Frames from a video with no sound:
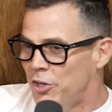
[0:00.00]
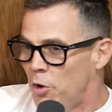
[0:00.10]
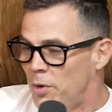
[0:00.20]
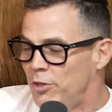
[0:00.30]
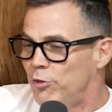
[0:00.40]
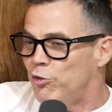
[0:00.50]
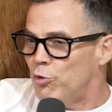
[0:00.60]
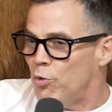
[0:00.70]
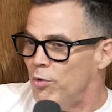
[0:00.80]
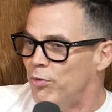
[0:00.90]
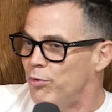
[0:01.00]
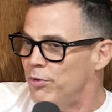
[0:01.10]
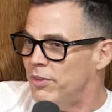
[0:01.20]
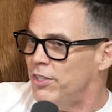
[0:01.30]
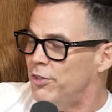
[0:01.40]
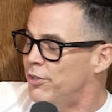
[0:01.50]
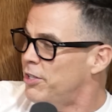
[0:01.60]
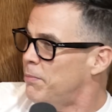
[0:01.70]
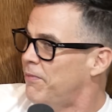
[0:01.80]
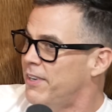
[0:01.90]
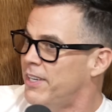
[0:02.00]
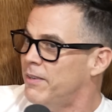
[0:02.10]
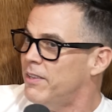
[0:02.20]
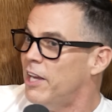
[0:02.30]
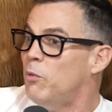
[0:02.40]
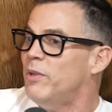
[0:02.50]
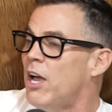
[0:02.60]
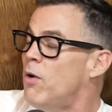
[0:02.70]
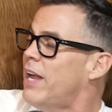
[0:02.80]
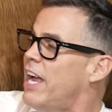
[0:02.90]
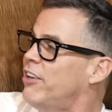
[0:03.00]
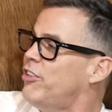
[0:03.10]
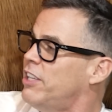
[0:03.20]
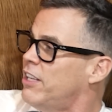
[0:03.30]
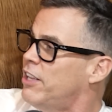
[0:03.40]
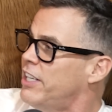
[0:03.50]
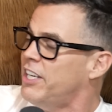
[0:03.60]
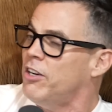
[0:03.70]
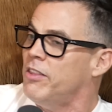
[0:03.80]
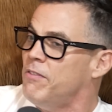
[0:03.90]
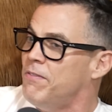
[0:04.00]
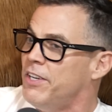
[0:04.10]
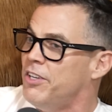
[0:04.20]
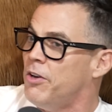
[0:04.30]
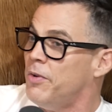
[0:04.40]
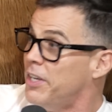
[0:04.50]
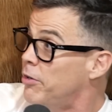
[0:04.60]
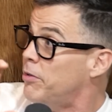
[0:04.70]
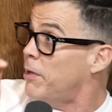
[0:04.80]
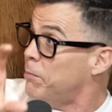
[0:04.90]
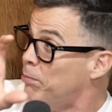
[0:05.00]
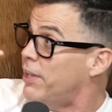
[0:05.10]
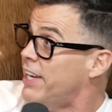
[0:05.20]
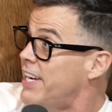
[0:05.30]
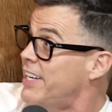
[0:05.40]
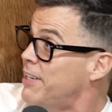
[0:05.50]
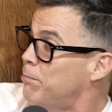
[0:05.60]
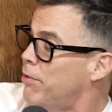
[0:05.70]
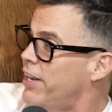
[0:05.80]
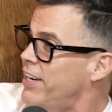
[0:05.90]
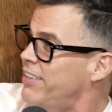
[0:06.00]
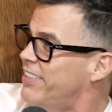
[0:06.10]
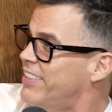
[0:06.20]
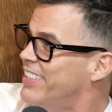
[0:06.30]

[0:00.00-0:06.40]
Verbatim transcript: you know when you scroll through the youtube feed like yeah. without actually clicking on the video it'll like play it in place